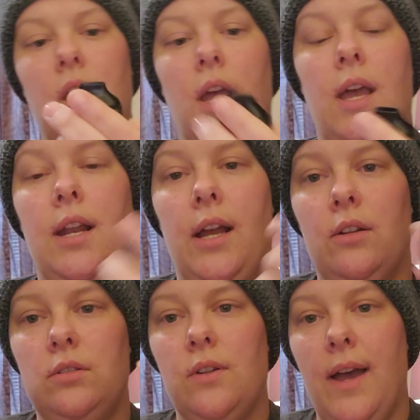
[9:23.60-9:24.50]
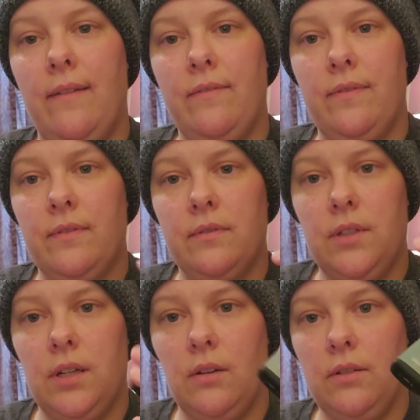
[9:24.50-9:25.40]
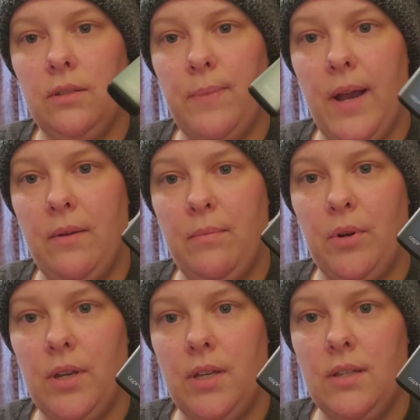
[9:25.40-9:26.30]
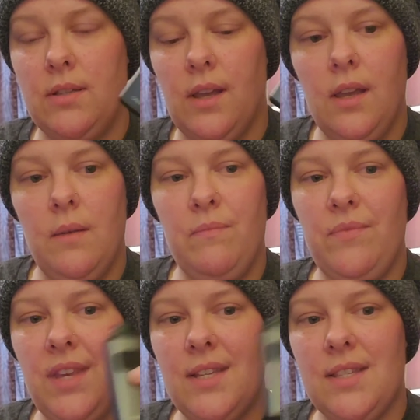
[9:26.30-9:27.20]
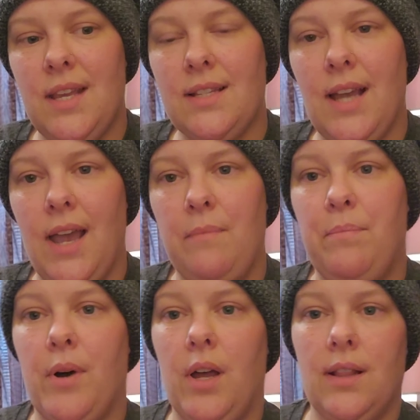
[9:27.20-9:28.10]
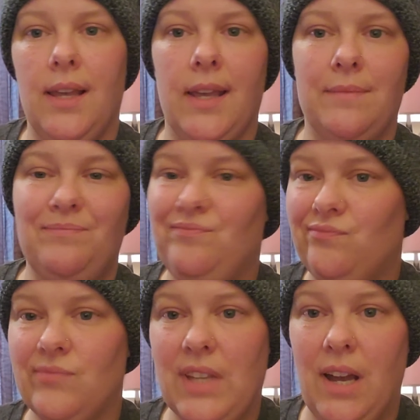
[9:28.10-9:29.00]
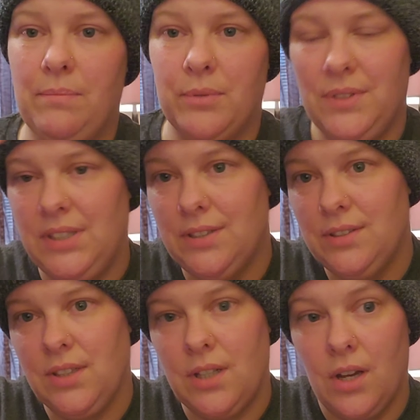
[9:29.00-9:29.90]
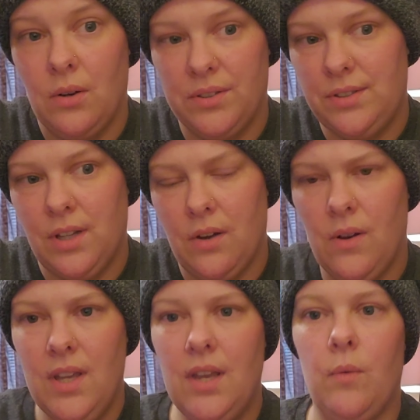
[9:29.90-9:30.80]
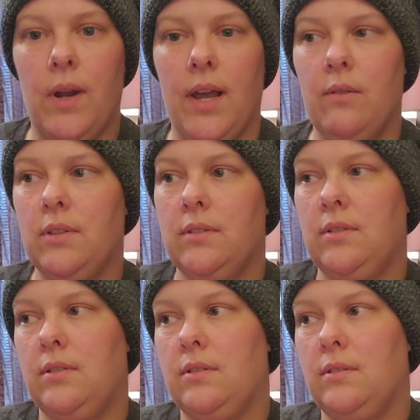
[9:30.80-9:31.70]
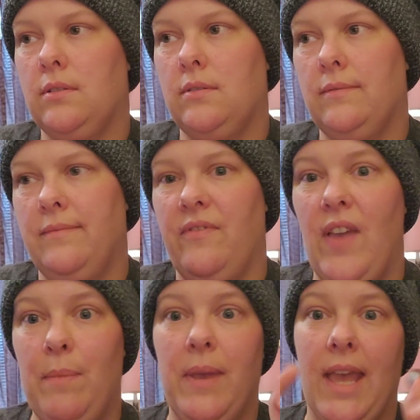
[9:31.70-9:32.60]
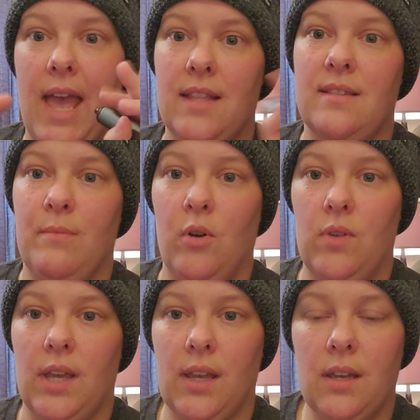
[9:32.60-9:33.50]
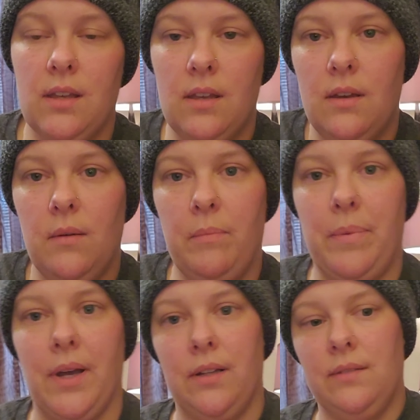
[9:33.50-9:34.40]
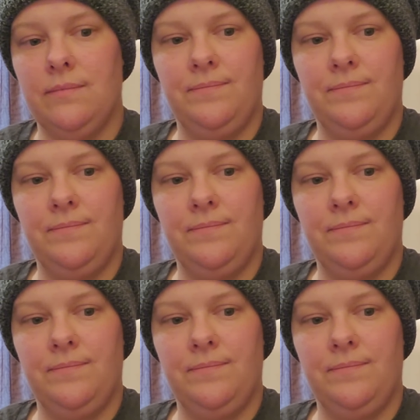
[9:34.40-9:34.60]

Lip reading: and I also have, you know, the Spire Breeze. These things I had bought like a couple years ago or so when I was vaping and smoking. But